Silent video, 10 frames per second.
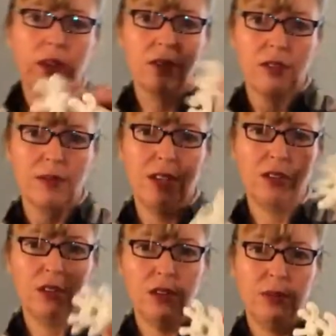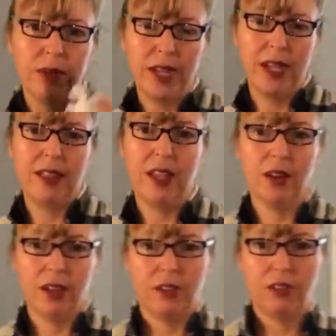or something to lubricate the
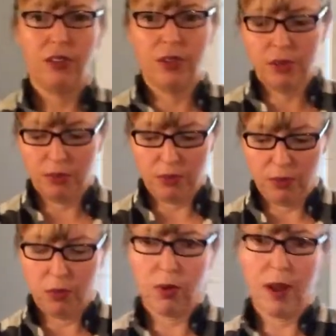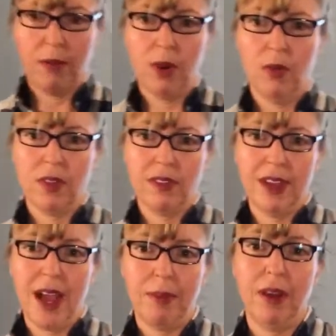area so you can rub over the
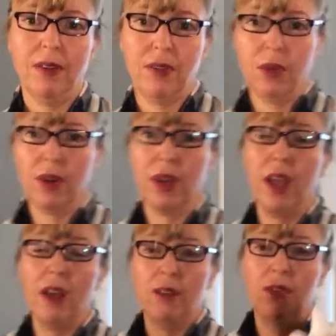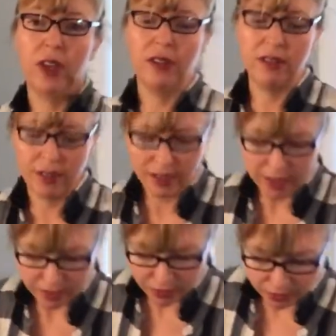top of your foot for